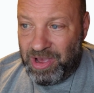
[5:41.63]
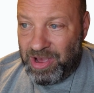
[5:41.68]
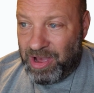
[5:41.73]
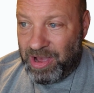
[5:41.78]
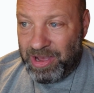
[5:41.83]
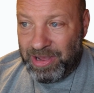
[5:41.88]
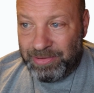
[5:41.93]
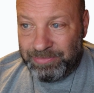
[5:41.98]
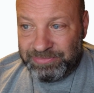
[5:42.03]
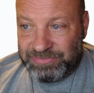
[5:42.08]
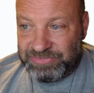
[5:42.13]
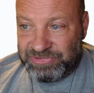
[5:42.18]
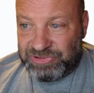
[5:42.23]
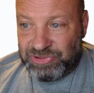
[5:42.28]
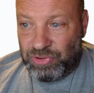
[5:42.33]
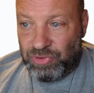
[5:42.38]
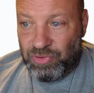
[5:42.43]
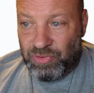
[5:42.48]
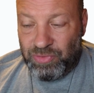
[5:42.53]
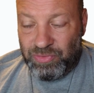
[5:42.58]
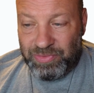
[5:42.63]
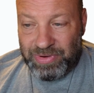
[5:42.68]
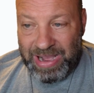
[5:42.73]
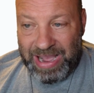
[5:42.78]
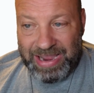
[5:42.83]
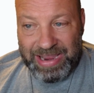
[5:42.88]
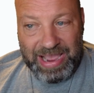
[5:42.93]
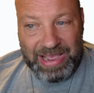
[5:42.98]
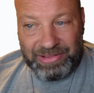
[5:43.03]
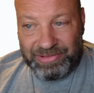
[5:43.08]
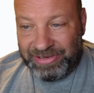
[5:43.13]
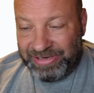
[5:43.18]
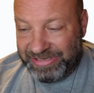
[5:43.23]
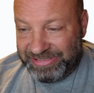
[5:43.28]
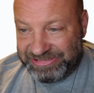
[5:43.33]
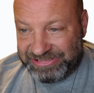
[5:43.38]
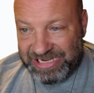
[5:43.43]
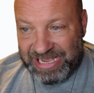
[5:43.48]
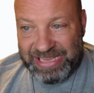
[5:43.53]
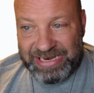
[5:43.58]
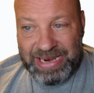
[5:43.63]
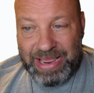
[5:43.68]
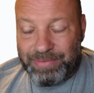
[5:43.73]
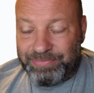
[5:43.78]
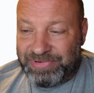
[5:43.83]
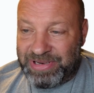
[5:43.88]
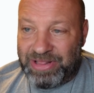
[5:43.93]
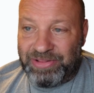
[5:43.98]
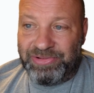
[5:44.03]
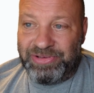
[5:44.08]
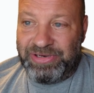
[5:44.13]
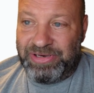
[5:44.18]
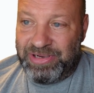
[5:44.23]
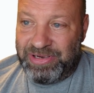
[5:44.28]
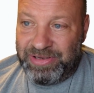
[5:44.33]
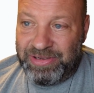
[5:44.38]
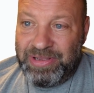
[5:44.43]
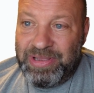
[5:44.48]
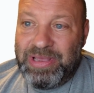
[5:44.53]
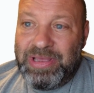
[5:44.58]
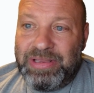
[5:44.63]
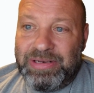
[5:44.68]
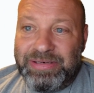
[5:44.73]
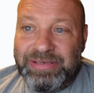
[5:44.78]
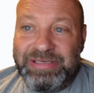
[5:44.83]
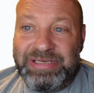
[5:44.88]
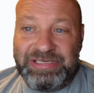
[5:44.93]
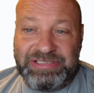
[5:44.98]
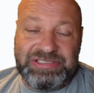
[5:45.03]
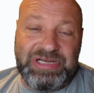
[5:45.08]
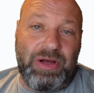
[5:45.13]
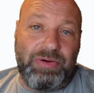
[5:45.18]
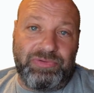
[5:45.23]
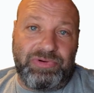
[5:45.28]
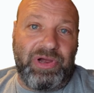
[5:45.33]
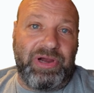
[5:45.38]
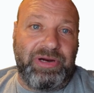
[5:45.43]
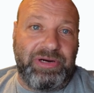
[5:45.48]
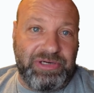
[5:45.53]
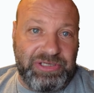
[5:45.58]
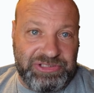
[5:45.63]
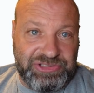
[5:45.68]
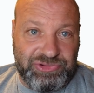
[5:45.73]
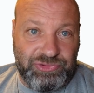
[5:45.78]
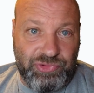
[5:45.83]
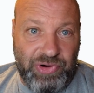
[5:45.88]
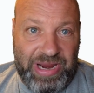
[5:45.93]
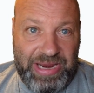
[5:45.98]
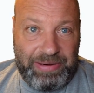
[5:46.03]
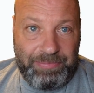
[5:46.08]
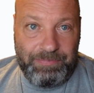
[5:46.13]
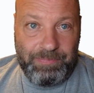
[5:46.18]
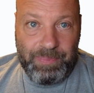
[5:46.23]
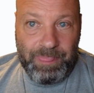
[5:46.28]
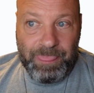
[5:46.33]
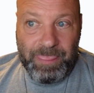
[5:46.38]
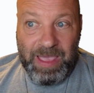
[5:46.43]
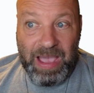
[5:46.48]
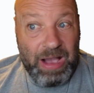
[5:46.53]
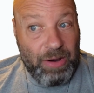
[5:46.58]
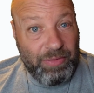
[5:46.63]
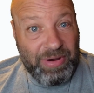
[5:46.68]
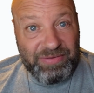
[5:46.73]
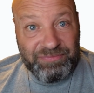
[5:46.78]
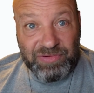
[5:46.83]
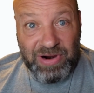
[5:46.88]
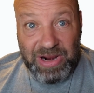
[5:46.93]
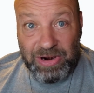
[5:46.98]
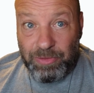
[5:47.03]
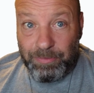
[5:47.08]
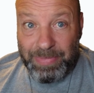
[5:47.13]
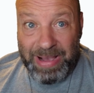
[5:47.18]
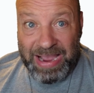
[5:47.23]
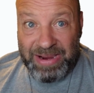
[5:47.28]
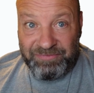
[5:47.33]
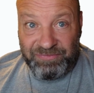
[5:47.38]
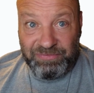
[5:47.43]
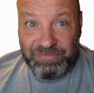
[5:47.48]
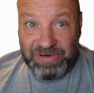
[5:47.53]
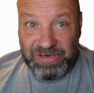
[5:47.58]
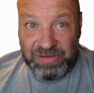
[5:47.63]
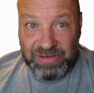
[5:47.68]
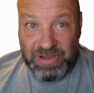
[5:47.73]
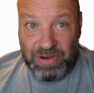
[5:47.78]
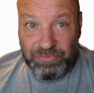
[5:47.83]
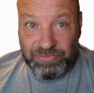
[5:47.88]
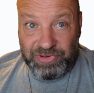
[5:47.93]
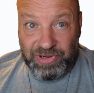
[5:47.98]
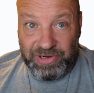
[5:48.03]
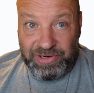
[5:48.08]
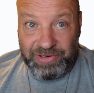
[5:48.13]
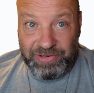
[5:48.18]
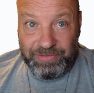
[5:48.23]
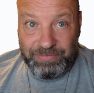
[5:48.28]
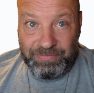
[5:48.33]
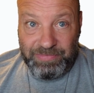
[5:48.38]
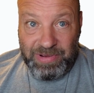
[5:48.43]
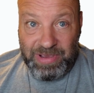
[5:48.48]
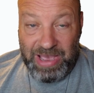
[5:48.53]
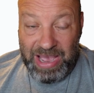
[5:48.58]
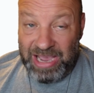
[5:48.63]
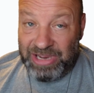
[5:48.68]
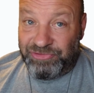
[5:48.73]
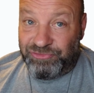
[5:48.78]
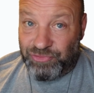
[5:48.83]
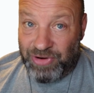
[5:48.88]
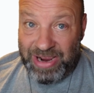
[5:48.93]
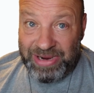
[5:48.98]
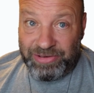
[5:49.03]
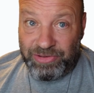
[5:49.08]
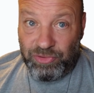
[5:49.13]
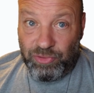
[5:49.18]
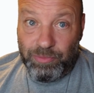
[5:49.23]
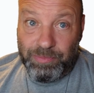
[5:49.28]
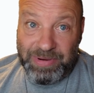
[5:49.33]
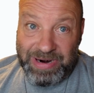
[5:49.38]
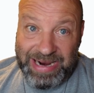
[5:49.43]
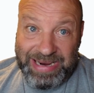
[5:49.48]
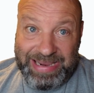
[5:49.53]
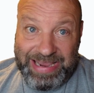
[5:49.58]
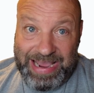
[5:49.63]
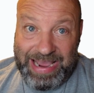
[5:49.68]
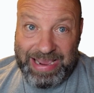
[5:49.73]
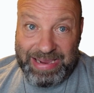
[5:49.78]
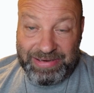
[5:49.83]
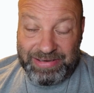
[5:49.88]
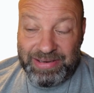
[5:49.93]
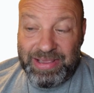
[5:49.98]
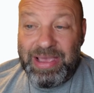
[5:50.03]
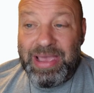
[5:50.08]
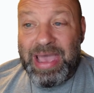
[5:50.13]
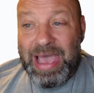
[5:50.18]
So like I said, I'm telling you, Discount Tire is great. However, I don't buy from Discount Tire. I try to, but I can't.